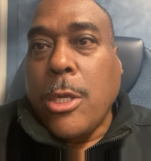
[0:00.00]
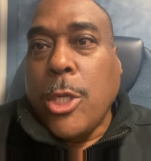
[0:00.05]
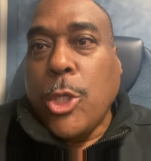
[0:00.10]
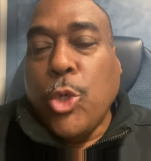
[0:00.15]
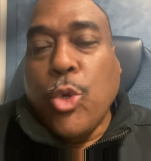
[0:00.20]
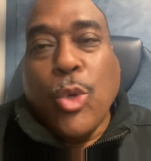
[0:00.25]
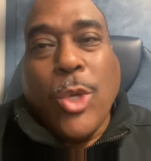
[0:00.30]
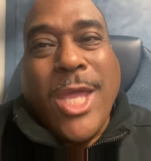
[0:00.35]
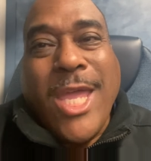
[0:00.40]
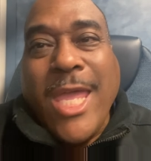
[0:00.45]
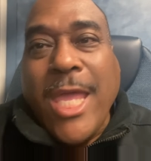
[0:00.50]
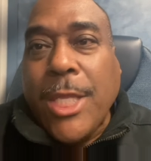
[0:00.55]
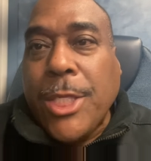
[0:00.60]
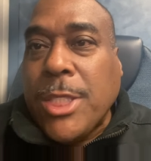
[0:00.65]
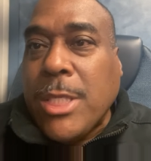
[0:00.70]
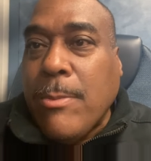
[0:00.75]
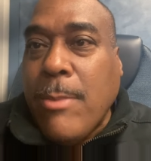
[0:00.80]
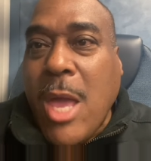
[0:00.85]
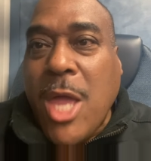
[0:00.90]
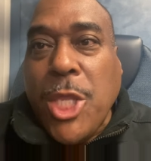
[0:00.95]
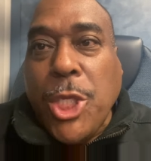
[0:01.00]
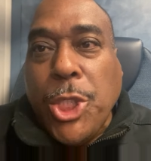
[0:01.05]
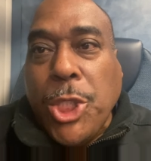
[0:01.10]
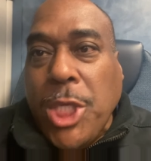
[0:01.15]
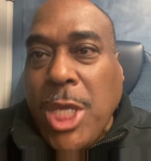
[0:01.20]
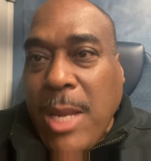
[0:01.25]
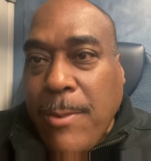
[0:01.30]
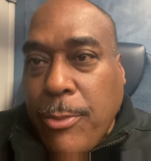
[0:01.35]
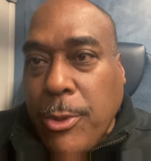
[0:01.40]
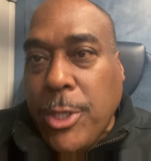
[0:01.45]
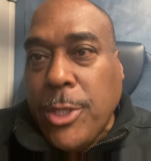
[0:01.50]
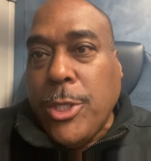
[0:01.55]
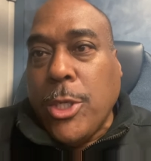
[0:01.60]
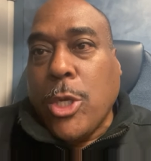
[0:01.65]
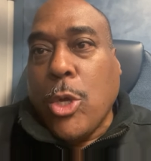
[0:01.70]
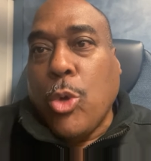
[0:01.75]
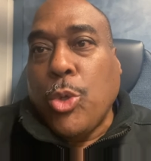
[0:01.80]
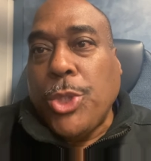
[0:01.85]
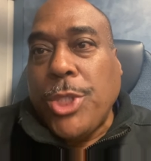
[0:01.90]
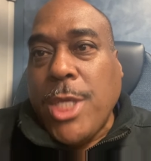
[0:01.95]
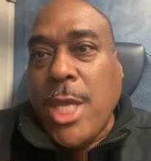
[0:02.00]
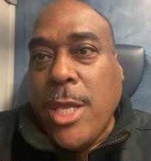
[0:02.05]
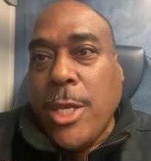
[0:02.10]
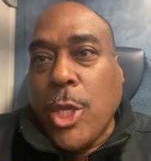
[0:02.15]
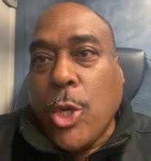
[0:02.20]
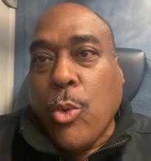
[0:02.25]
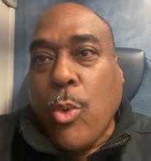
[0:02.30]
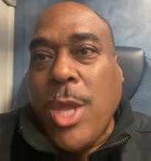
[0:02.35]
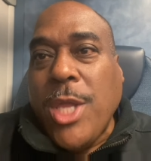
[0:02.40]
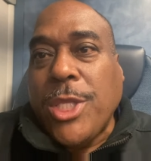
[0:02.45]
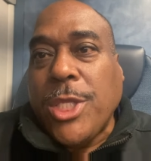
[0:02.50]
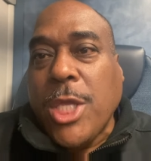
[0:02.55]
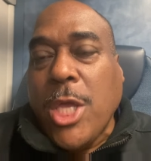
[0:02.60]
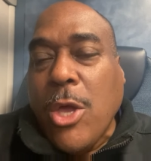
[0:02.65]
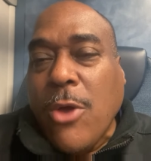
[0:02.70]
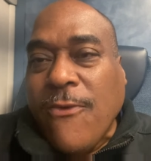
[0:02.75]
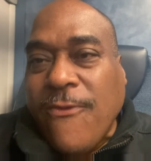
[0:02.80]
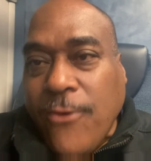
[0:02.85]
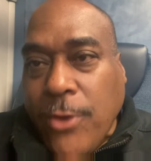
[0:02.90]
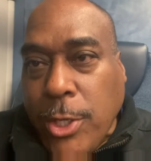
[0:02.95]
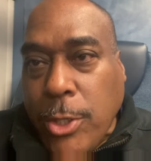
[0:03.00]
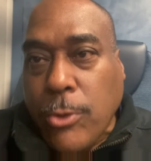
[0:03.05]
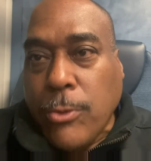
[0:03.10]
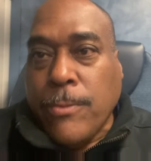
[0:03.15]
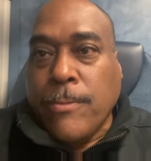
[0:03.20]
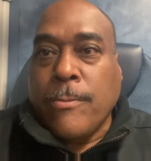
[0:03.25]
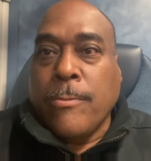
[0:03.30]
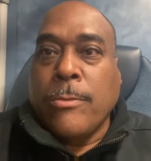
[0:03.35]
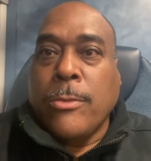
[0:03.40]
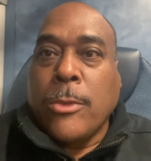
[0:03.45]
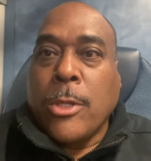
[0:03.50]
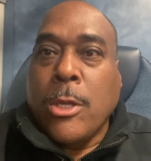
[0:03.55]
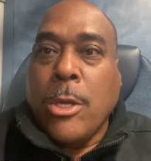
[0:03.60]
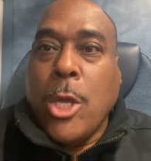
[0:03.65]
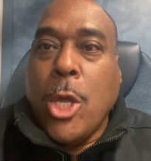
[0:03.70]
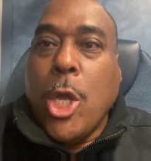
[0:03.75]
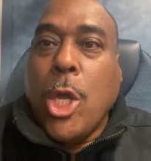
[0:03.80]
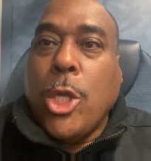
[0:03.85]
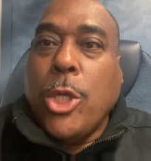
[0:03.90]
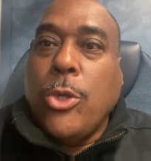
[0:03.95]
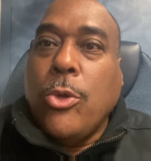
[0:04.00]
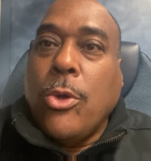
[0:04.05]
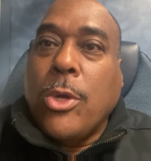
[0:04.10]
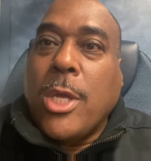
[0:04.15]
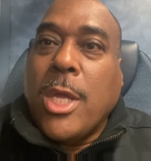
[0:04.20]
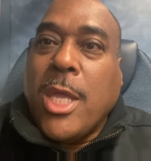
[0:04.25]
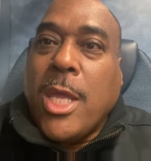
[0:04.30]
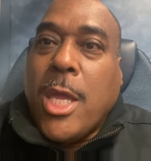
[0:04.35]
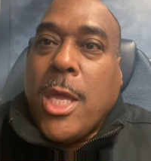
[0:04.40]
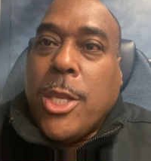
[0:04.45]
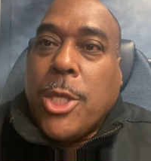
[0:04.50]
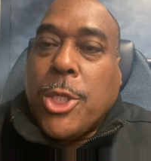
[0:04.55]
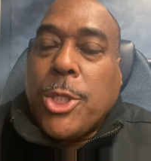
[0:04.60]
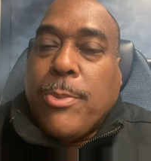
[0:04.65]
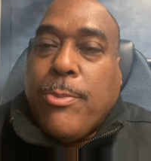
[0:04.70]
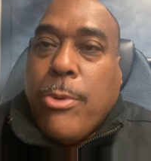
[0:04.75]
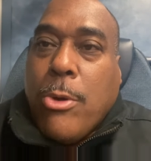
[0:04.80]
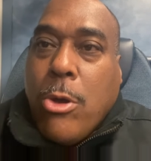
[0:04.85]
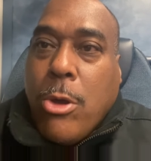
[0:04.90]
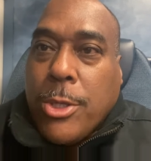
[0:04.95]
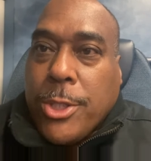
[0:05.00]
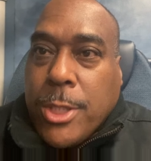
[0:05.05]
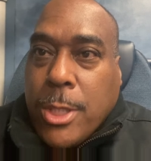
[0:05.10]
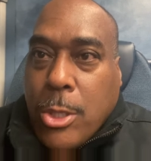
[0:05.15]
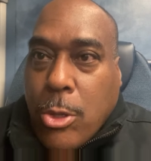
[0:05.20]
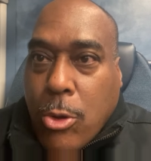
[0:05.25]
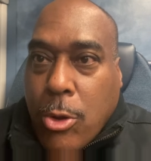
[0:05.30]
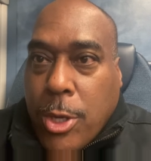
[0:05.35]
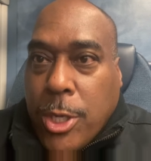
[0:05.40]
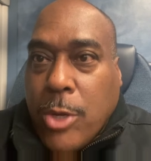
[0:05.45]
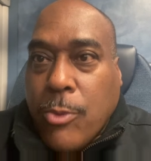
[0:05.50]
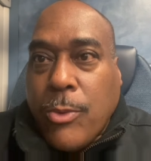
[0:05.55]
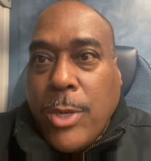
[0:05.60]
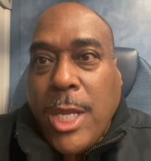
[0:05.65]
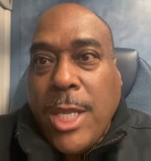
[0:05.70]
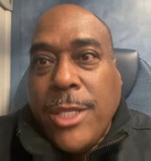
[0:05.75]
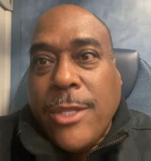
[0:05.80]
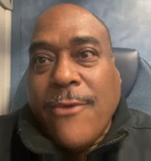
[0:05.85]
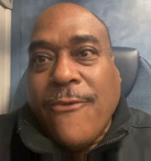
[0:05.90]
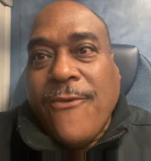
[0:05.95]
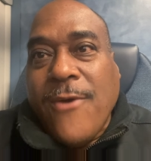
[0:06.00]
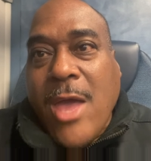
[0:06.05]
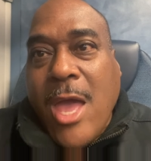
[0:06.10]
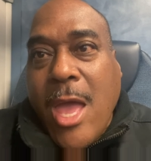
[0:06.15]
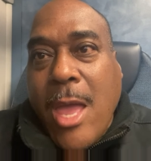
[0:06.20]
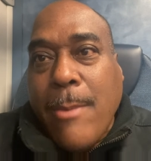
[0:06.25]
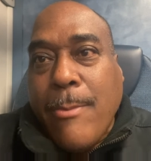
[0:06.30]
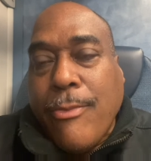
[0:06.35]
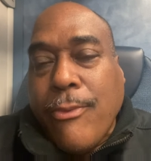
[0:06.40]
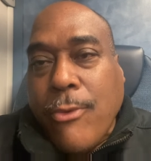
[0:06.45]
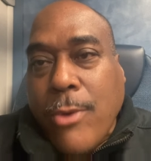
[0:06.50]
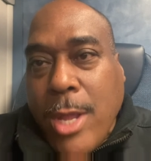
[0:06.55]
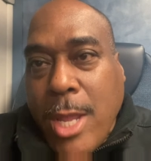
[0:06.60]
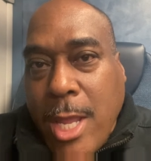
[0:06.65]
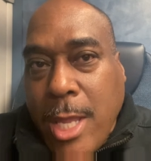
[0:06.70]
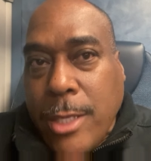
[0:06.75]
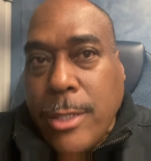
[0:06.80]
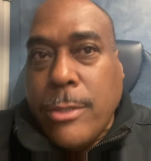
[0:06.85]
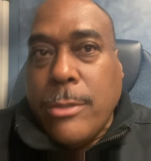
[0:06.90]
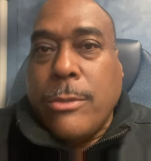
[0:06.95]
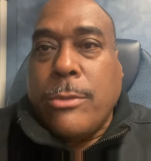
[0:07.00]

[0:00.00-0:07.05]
You can get somebody cheaper to negotiate a great deal for you. You can get a sports lawyer to read the fine print.